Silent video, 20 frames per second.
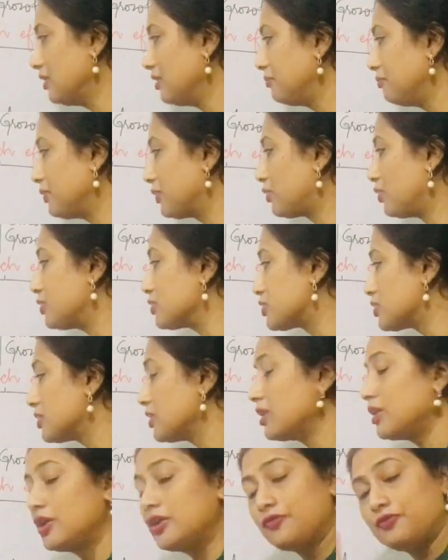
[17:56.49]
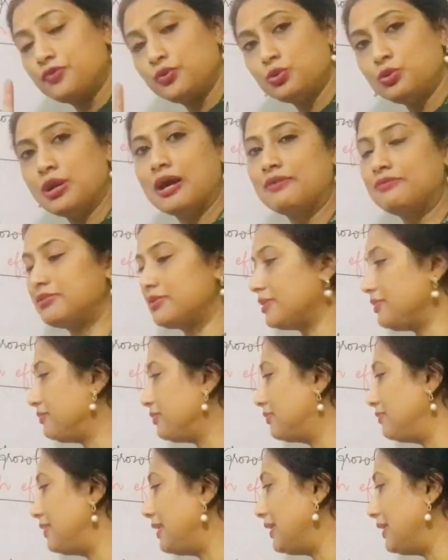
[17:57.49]
Because if you have a
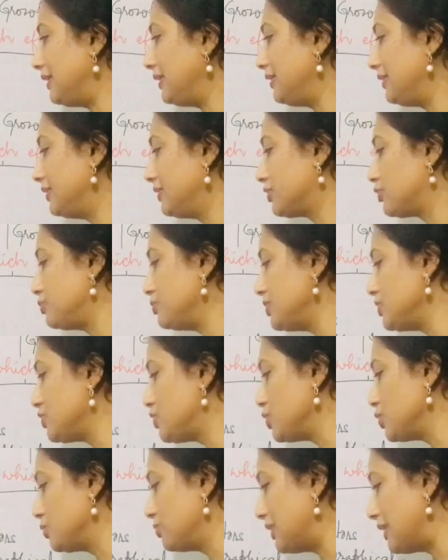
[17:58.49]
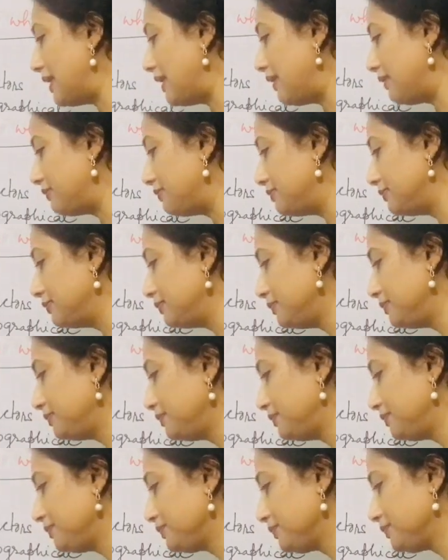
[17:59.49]
river valley, it means you will have
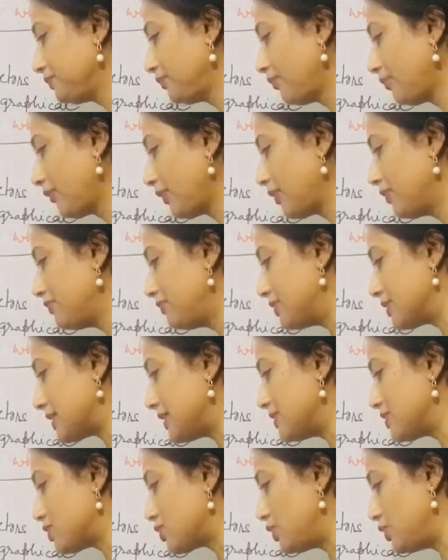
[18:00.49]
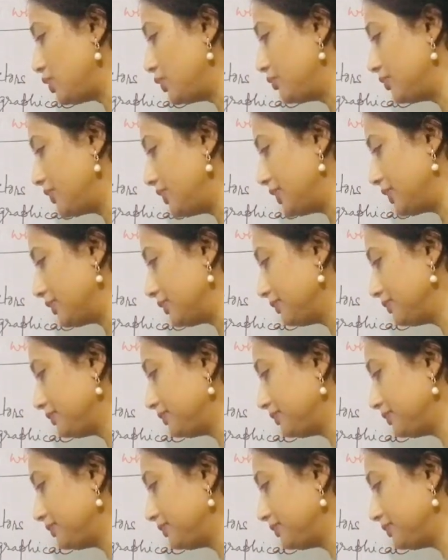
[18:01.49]
fertile soil over there.